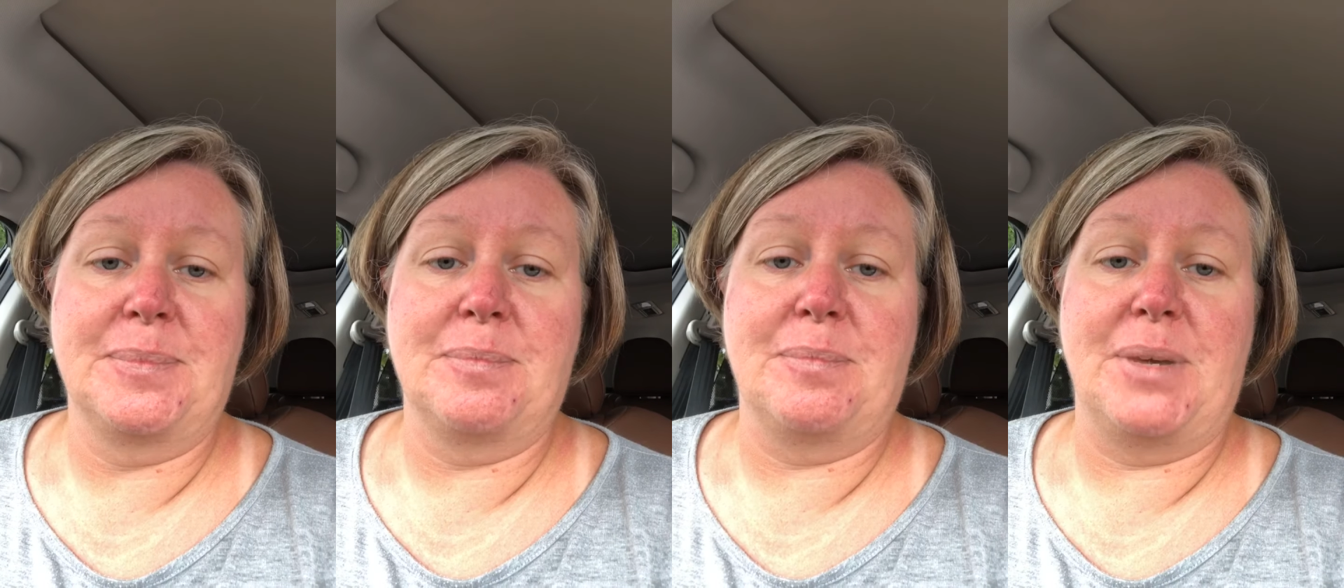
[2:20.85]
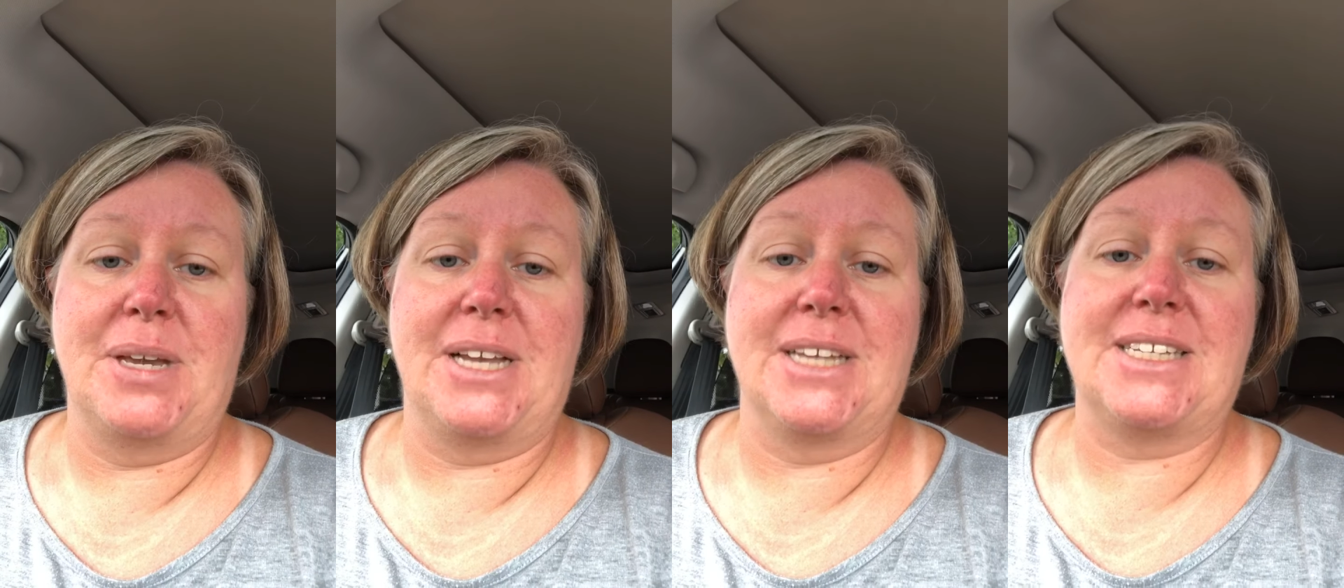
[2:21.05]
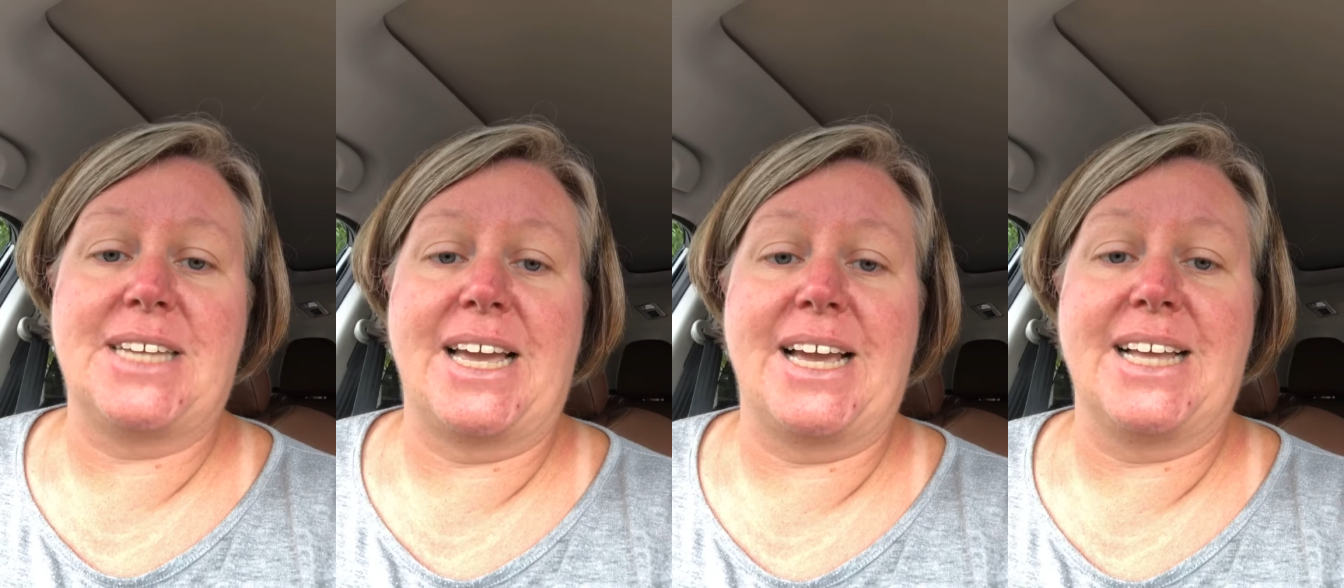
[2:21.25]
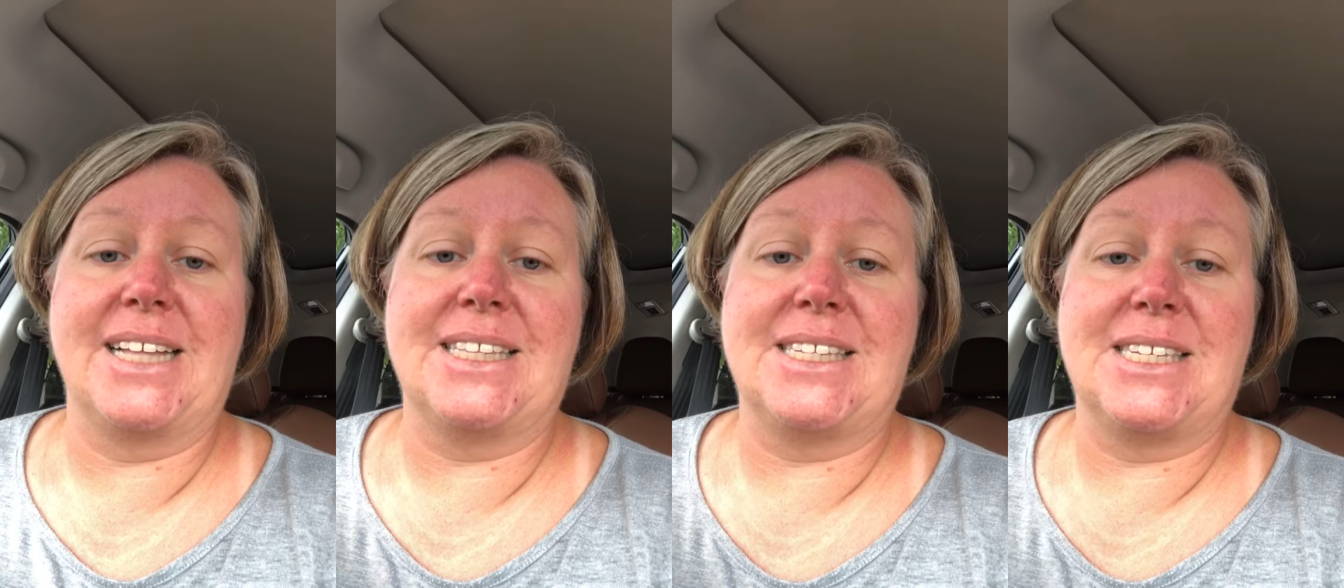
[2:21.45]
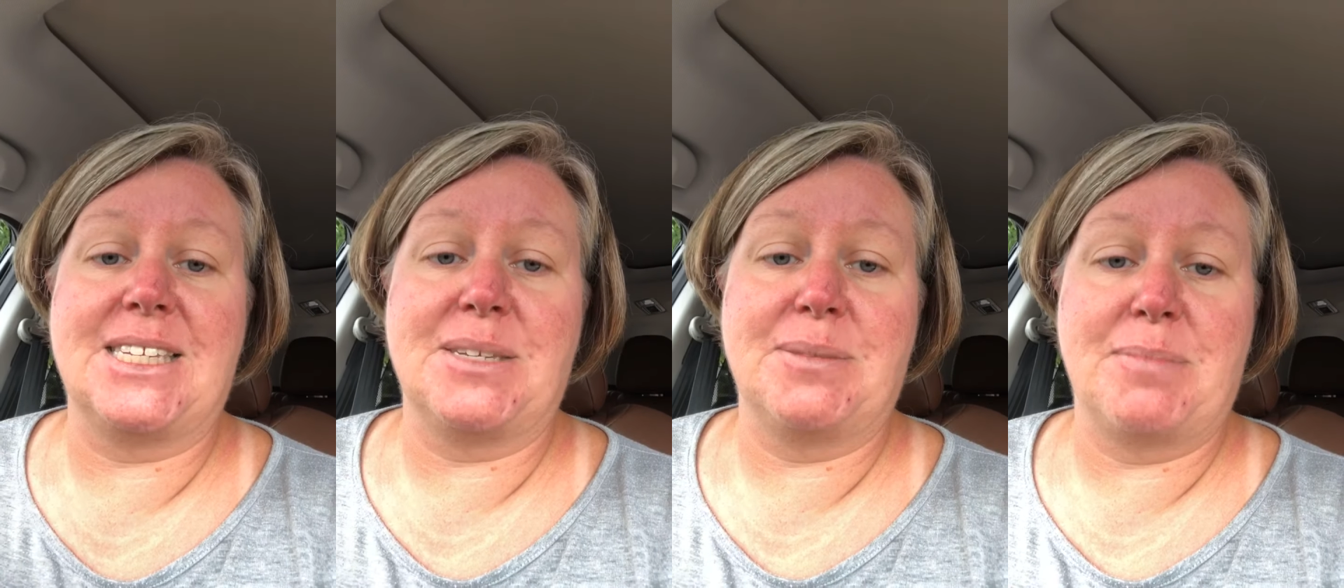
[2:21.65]
because I
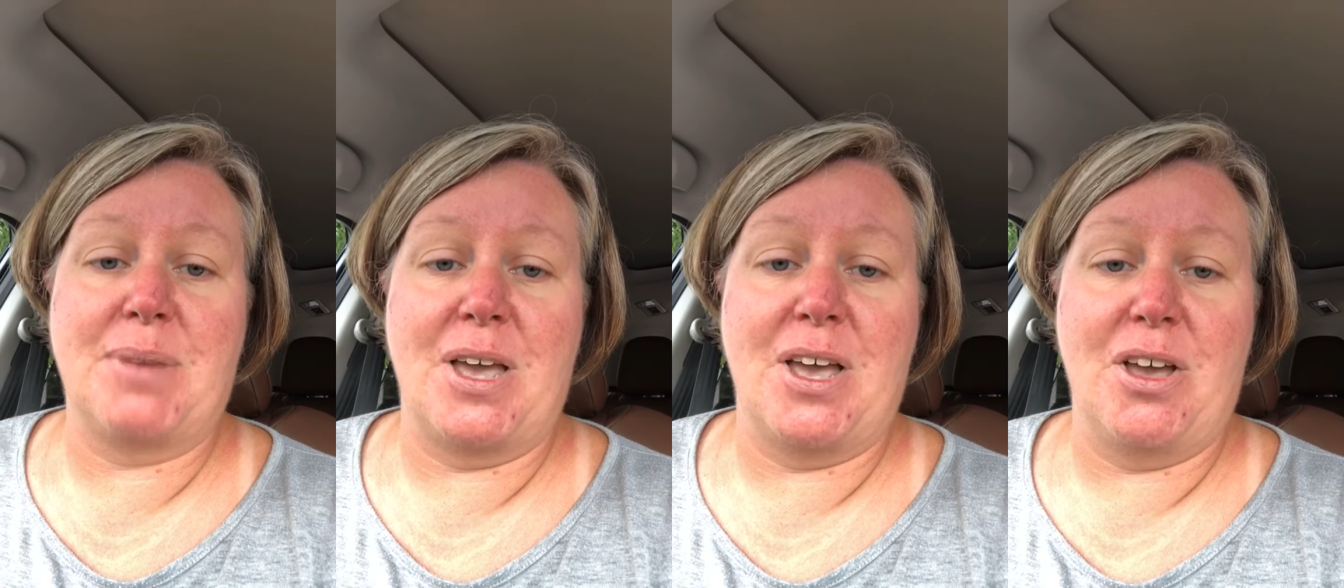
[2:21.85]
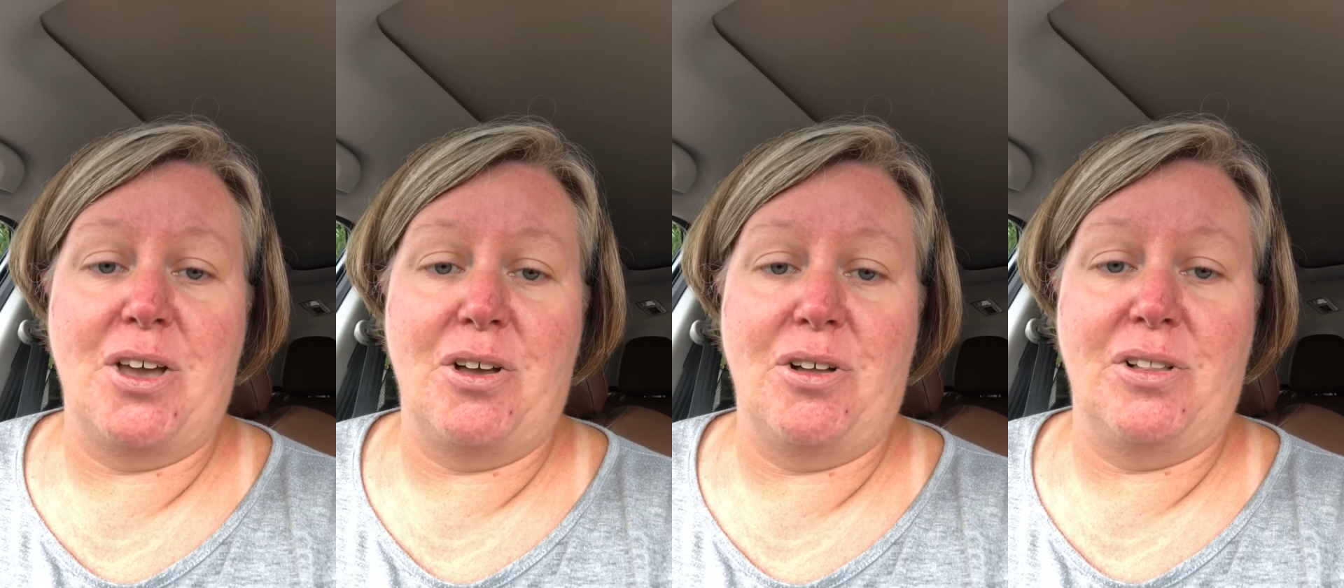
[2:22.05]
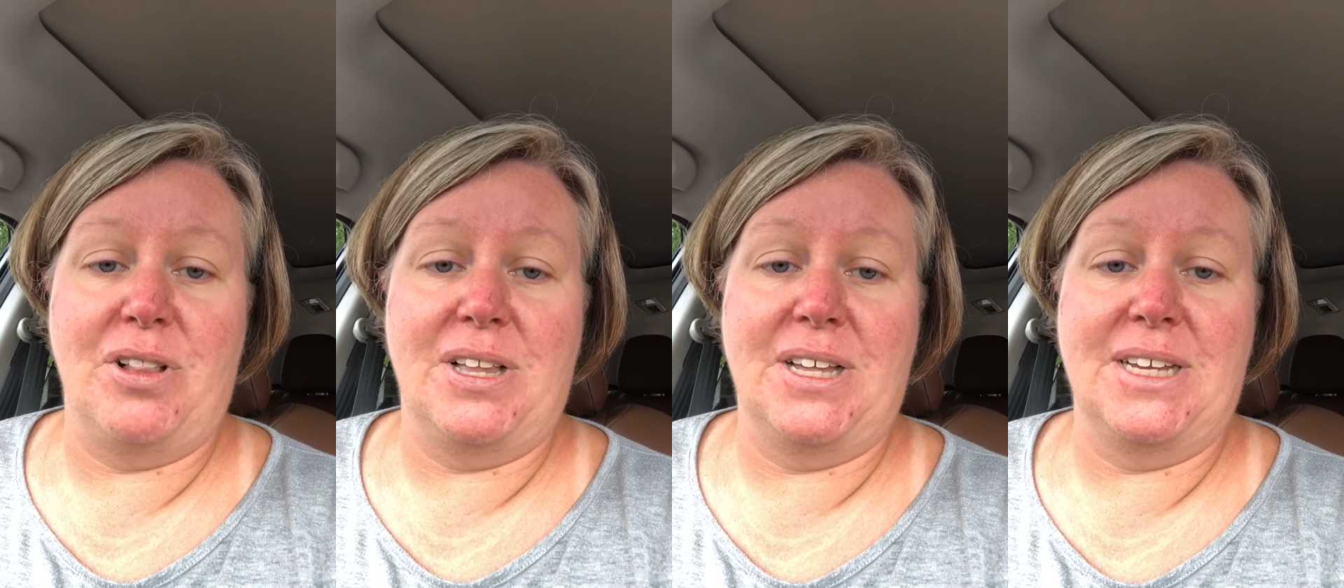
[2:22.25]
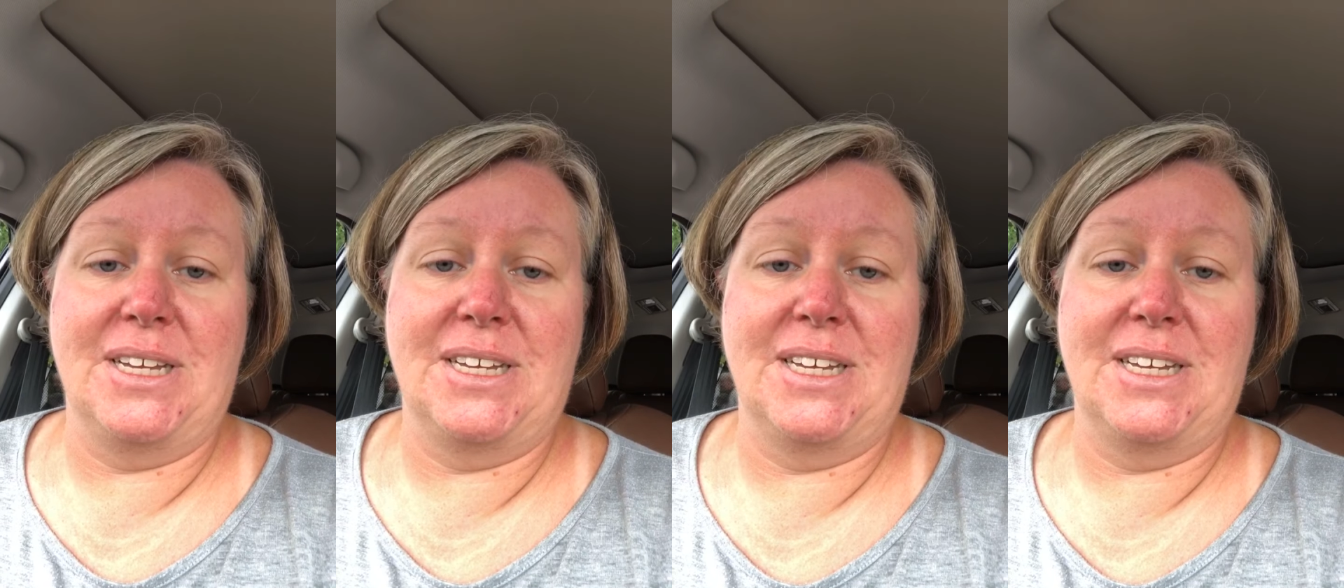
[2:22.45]
could smell